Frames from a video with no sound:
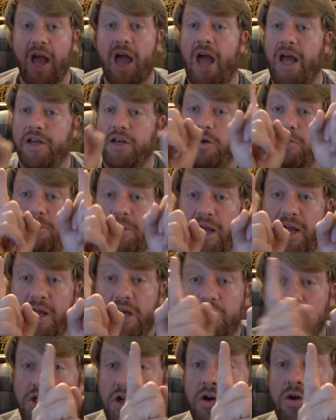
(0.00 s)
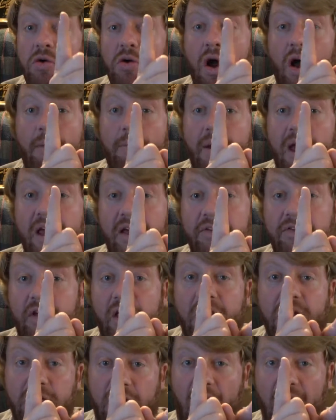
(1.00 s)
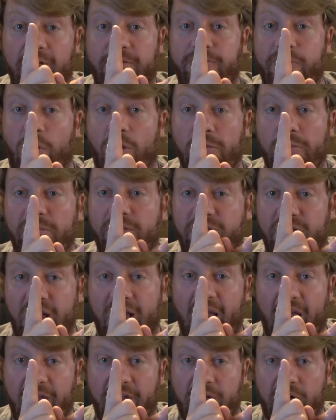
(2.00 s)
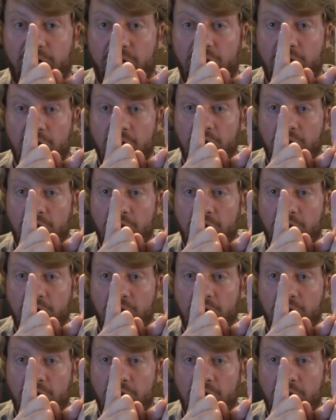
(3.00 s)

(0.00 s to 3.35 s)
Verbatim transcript: and you be two amazing life forms together